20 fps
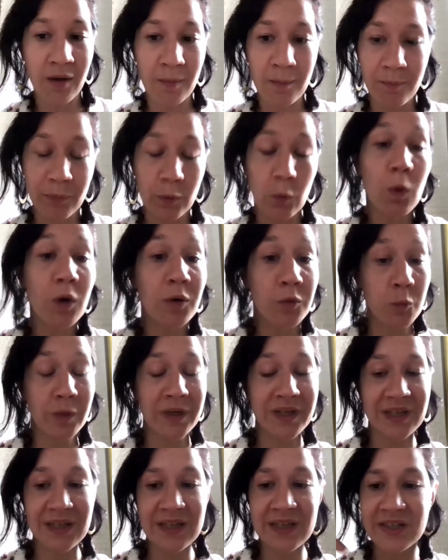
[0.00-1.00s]
what
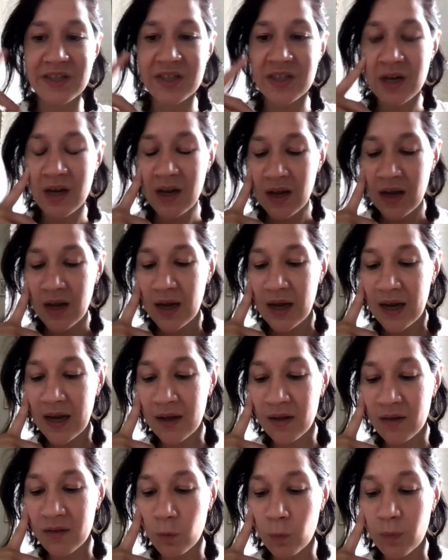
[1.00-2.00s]
we eat.
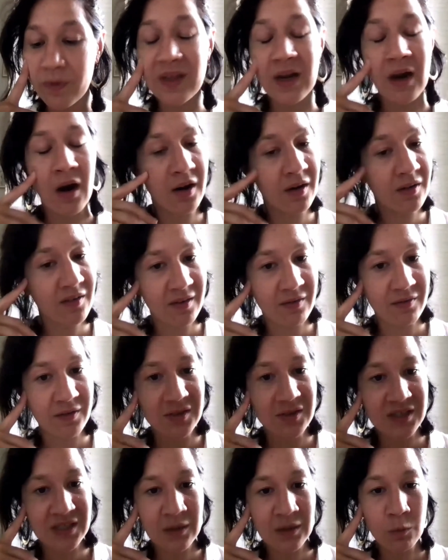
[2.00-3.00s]
And with the
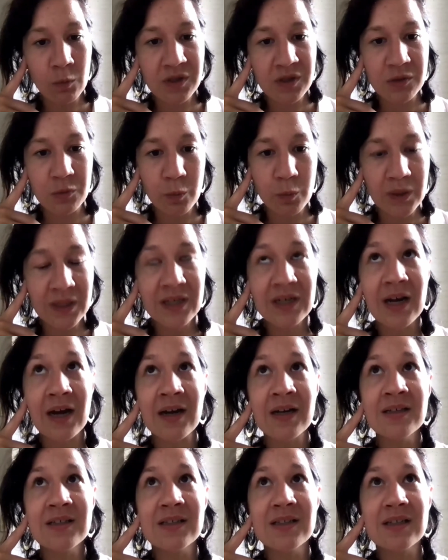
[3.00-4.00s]
IL-17, what's really
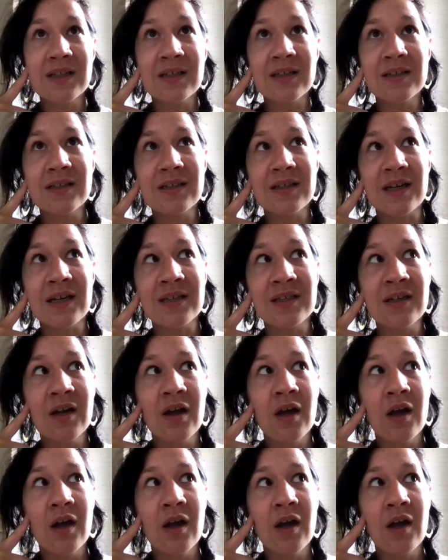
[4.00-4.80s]
nice is that